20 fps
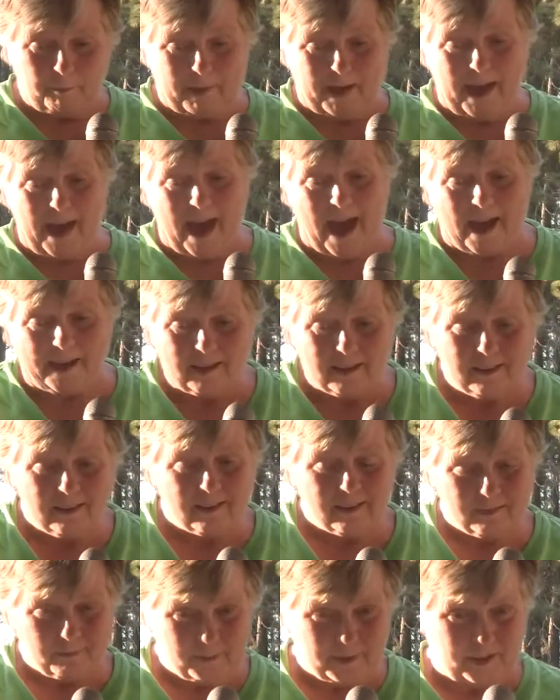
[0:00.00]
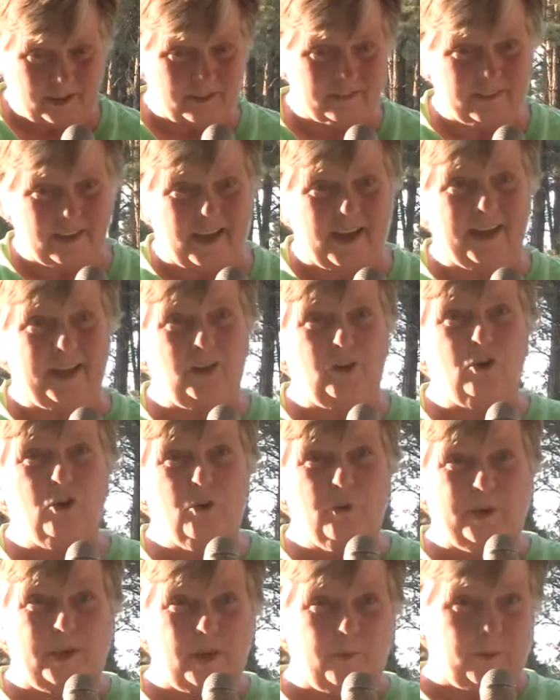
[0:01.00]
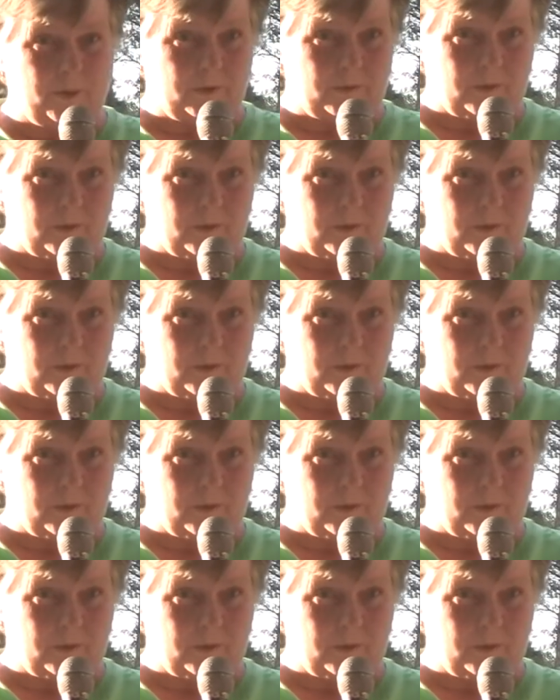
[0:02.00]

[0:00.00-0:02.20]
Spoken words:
back because I knew he was